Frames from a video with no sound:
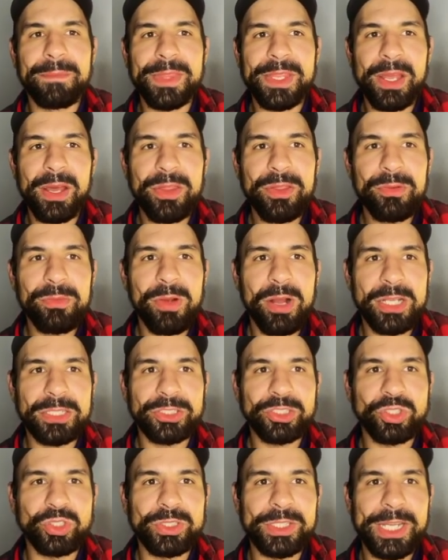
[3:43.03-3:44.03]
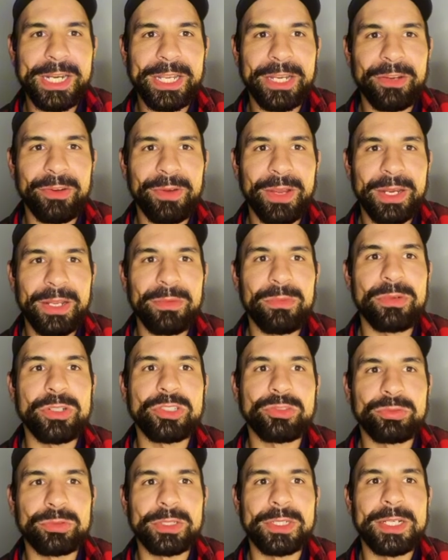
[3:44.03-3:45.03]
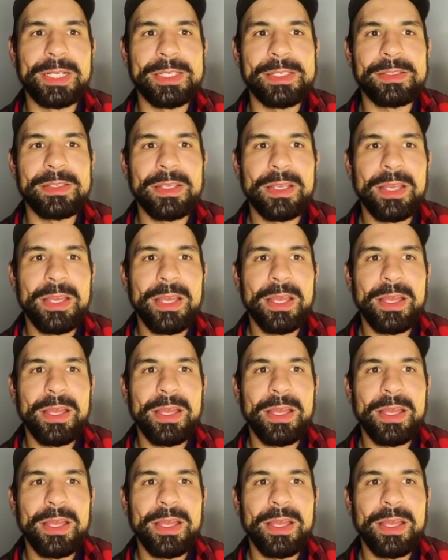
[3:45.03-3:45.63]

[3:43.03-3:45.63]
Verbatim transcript: the other roster that I created, which was